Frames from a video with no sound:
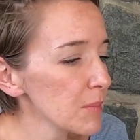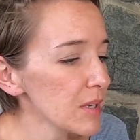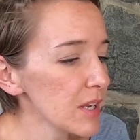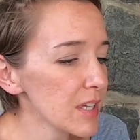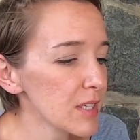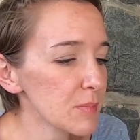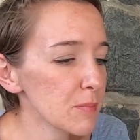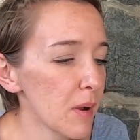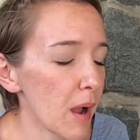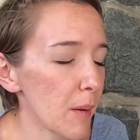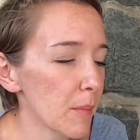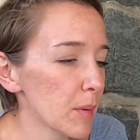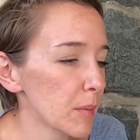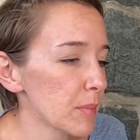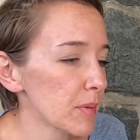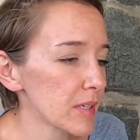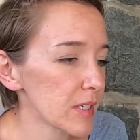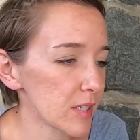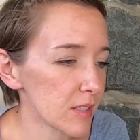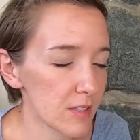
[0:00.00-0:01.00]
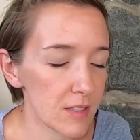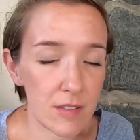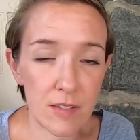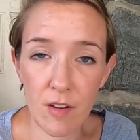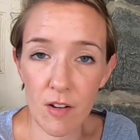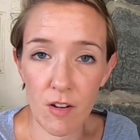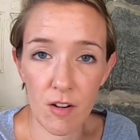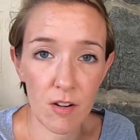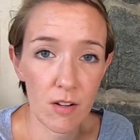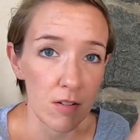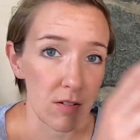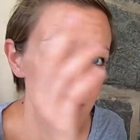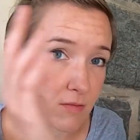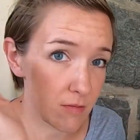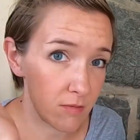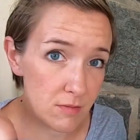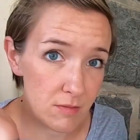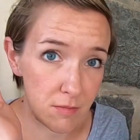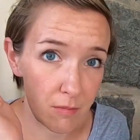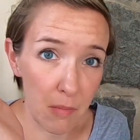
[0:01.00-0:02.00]
yes, bobby pins are
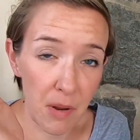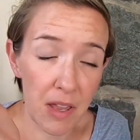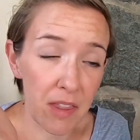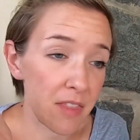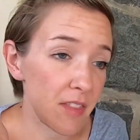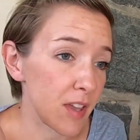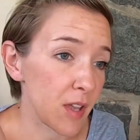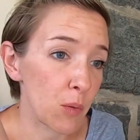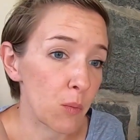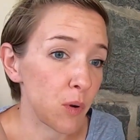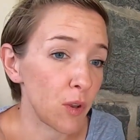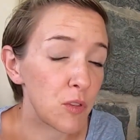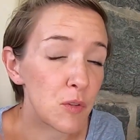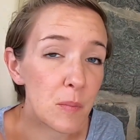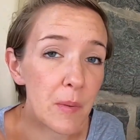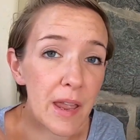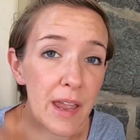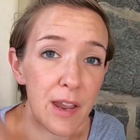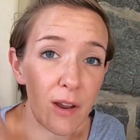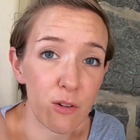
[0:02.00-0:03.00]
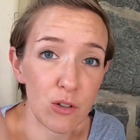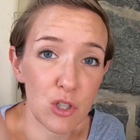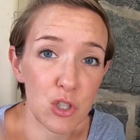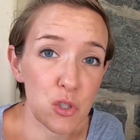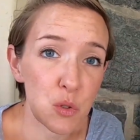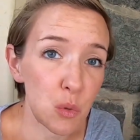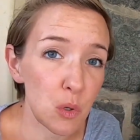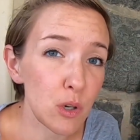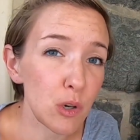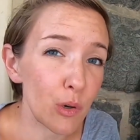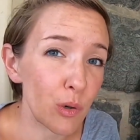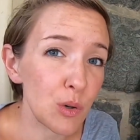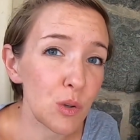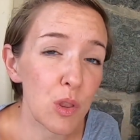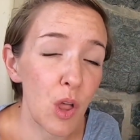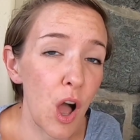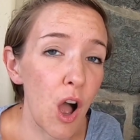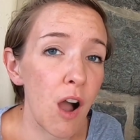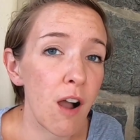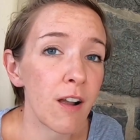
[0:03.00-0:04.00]
my thing. Whether my hair is short or
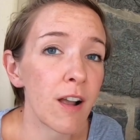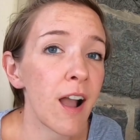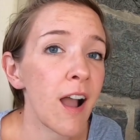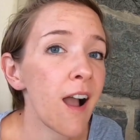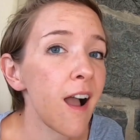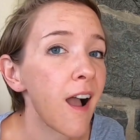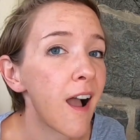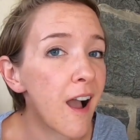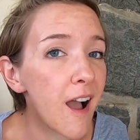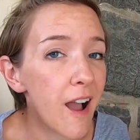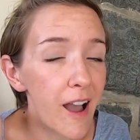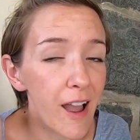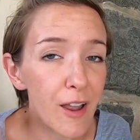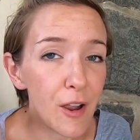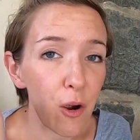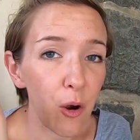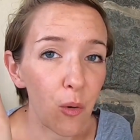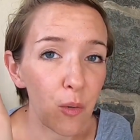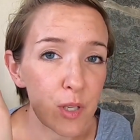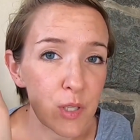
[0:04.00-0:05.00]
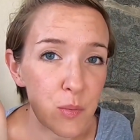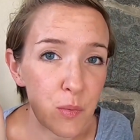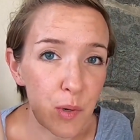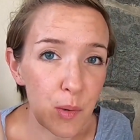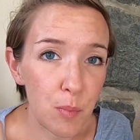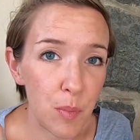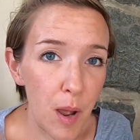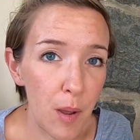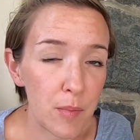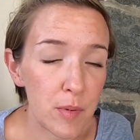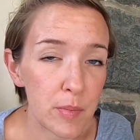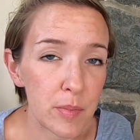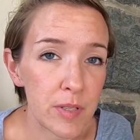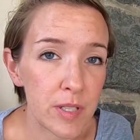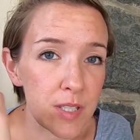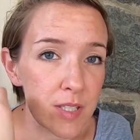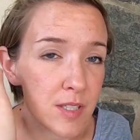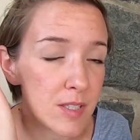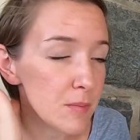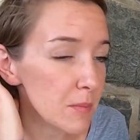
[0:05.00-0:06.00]
long, I always wear bobby
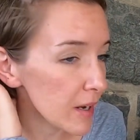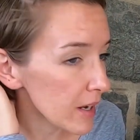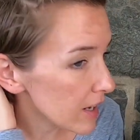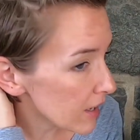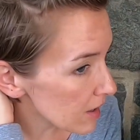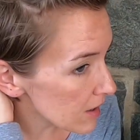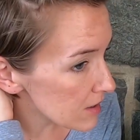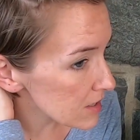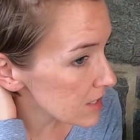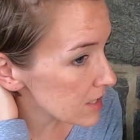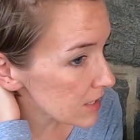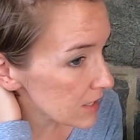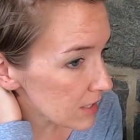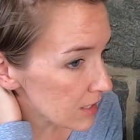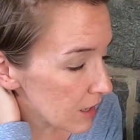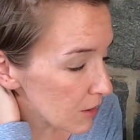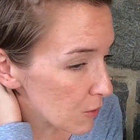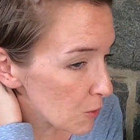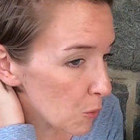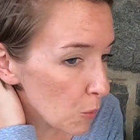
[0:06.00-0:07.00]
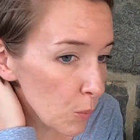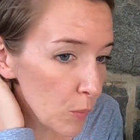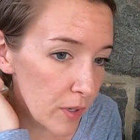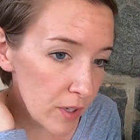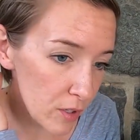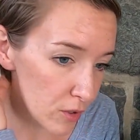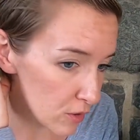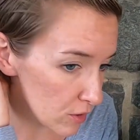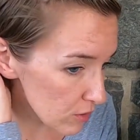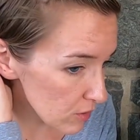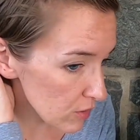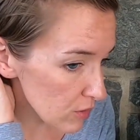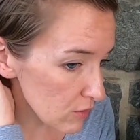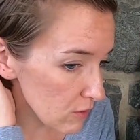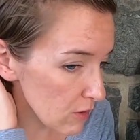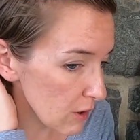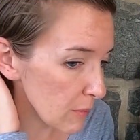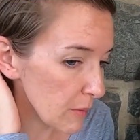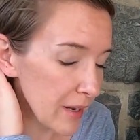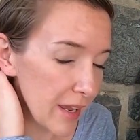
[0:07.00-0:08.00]
pins. My hair is in another weird
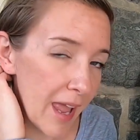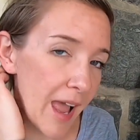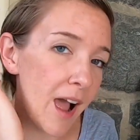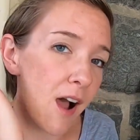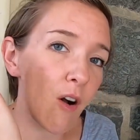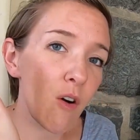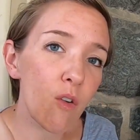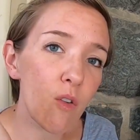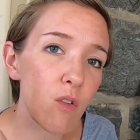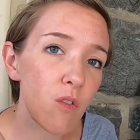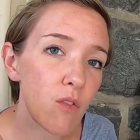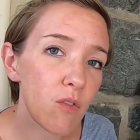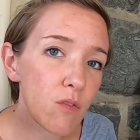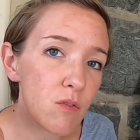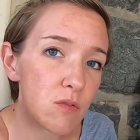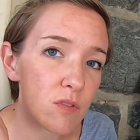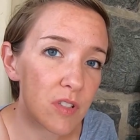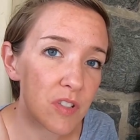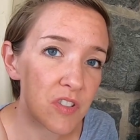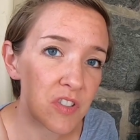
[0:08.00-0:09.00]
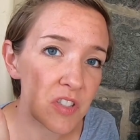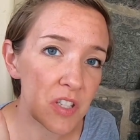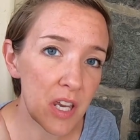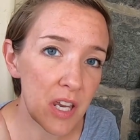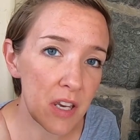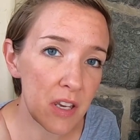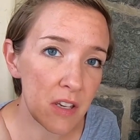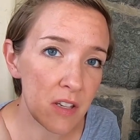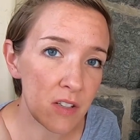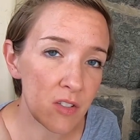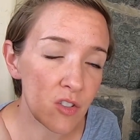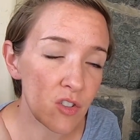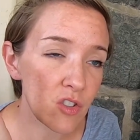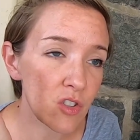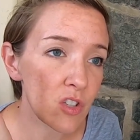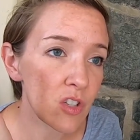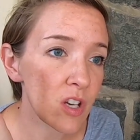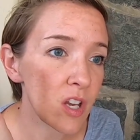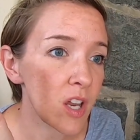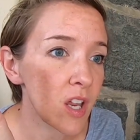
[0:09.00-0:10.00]
growing out
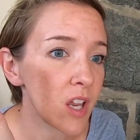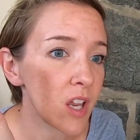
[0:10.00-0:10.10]
stage.